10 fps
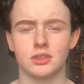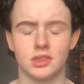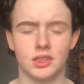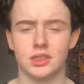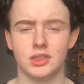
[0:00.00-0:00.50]

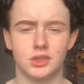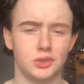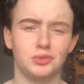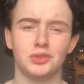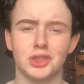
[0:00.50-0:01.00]
It's
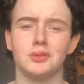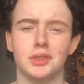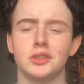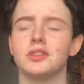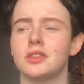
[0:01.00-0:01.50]
really
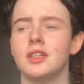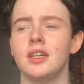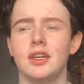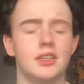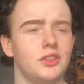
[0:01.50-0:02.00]
weird.
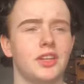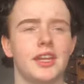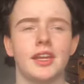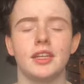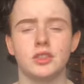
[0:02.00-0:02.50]
You kind
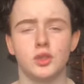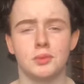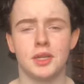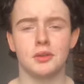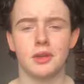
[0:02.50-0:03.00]
of get to know
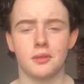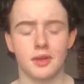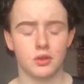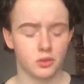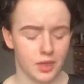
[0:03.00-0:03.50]
me quite
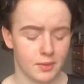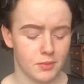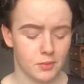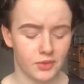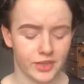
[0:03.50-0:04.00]
well the
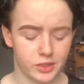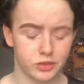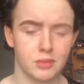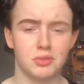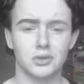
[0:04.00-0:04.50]
more videos
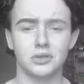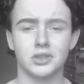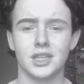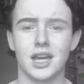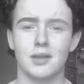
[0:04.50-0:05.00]
I
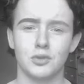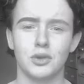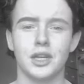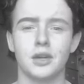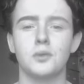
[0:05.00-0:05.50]
post. I'm
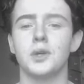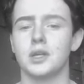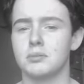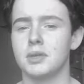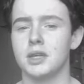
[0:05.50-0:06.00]
quite a weird
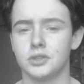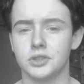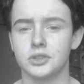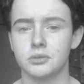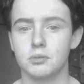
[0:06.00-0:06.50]

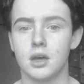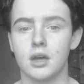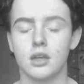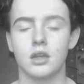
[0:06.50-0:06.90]
person, but